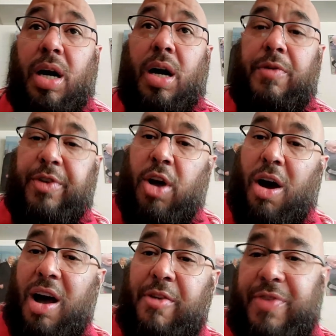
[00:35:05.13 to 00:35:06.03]
for the
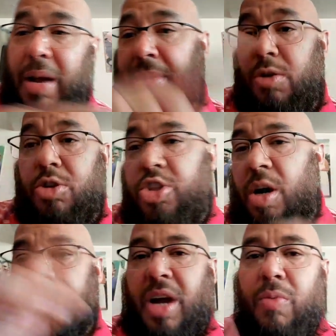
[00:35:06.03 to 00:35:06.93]
Aha family who
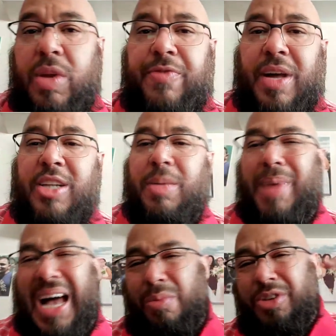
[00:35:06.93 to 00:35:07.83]
jumped on We
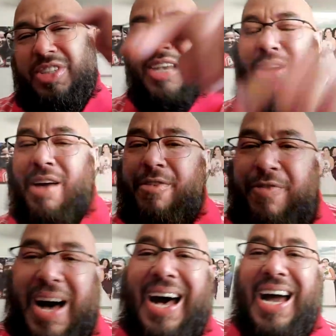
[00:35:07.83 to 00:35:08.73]
Fellowship. I will see you at
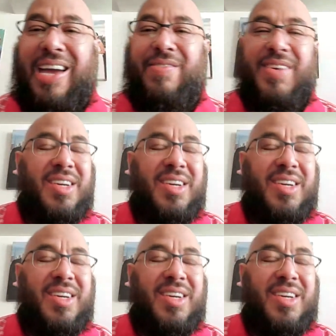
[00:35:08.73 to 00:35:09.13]
5.